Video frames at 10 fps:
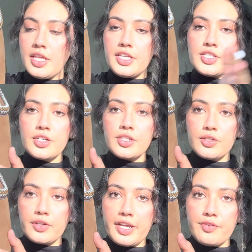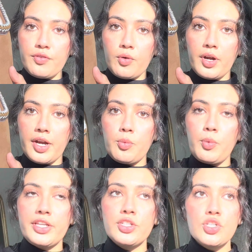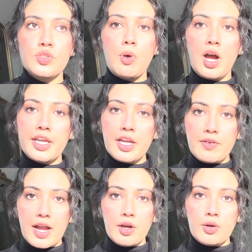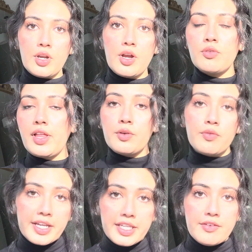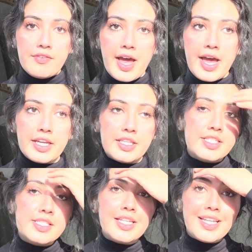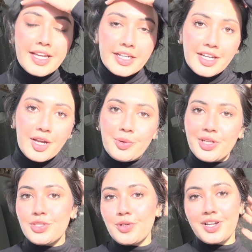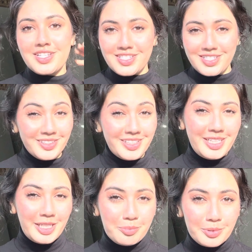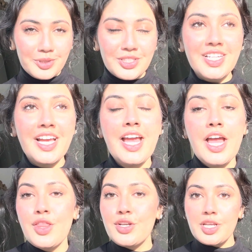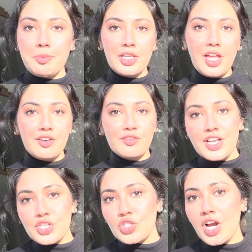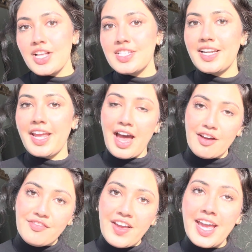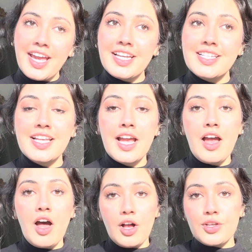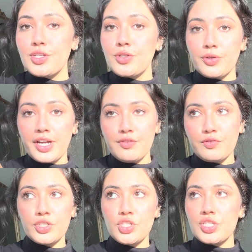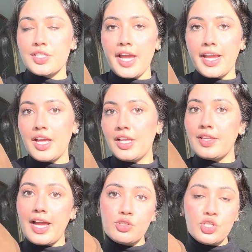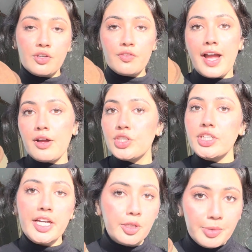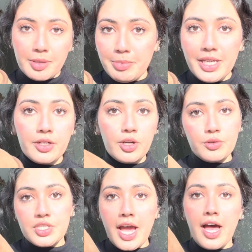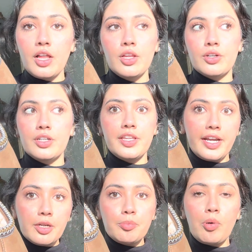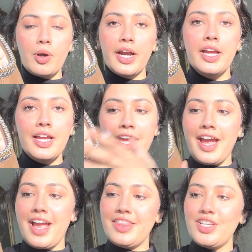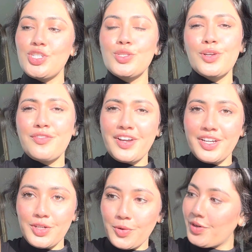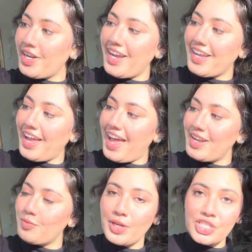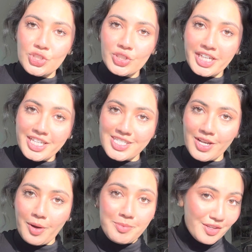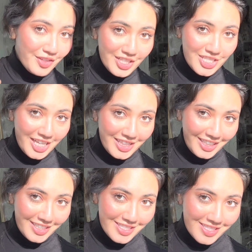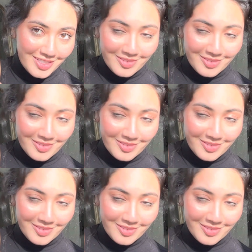These are great for when you're just walking around like Reykjavik, the city area where you don't necessarily need boots. There's gonna be a lot of restaurants and cafes. Also great for just like lounging around your Airbnb or hotel or the airport. And they just look very Nordic and wintry, so I'm definitely gonna take these.